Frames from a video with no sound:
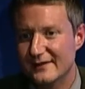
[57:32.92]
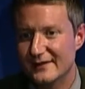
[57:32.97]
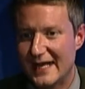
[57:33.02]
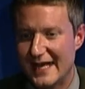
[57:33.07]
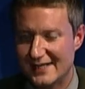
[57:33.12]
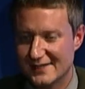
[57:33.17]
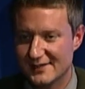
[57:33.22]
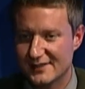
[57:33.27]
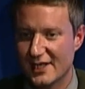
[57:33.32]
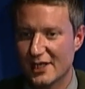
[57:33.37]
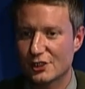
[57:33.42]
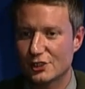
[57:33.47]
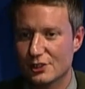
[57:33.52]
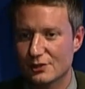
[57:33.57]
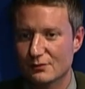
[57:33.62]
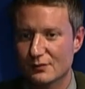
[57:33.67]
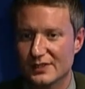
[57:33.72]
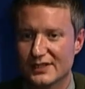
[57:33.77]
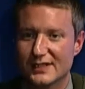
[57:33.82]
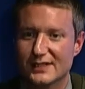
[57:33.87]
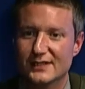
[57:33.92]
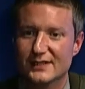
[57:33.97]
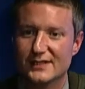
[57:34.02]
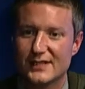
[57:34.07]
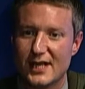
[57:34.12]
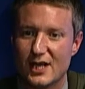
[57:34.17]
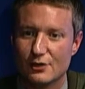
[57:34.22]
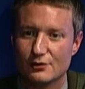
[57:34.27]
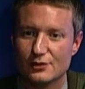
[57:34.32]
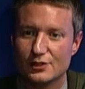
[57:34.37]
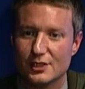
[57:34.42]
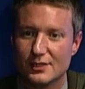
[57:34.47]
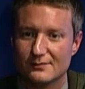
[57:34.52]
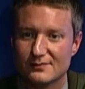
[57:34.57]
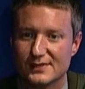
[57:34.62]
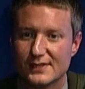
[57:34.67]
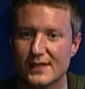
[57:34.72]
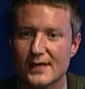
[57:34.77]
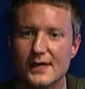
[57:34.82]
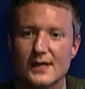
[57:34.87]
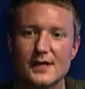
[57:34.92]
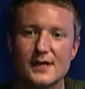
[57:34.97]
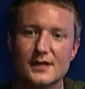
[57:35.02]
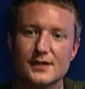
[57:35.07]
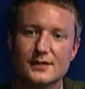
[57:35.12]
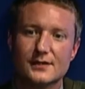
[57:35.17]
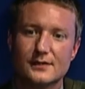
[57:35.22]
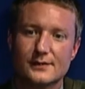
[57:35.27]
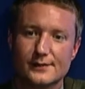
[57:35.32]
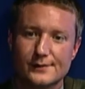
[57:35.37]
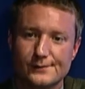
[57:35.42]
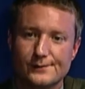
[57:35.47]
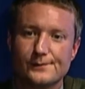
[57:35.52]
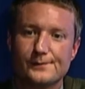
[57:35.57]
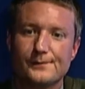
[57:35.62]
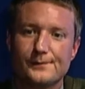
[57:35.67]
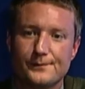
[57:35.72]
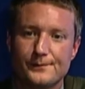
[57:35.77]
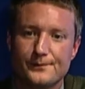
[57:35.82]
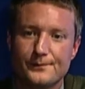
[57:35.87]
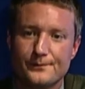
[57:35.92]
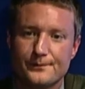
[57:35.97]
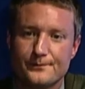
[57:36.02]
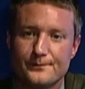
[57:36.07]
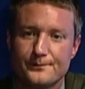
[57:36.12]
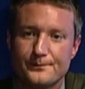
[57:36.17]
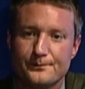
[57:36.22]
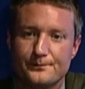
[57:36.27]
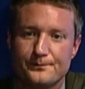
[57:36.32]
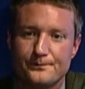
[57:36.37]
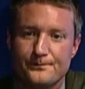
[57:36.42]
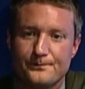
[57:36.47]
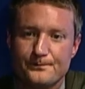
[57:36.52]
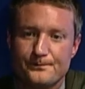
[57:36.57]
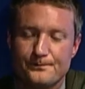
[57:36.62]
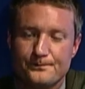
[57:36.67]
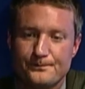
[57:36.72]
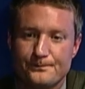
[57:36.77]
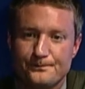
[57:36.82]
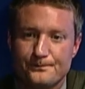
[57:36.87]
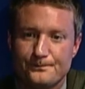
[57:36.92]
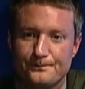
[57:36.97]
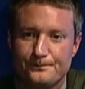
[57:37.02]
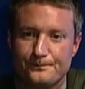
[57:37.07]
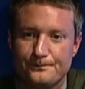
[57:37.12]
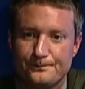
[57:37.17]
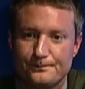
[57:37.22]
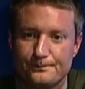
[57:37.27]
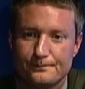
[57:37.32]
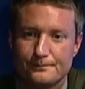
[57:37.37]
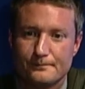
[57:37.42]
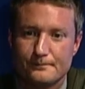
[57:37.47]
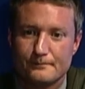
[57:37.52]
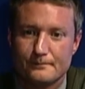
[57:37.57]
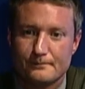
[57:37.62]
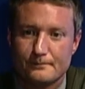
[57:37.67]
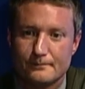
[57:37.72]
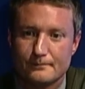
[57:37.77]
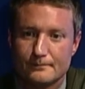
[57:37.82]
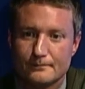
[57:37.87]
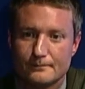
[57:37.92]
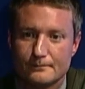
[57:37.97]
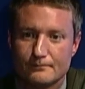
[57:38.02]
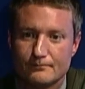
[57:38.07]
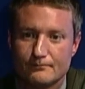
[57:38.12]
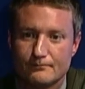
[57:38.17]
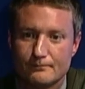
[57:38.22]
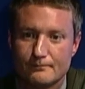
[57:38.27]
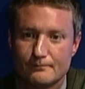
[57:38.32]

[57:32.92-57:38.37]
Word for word: that section within the townships. Are there still those sections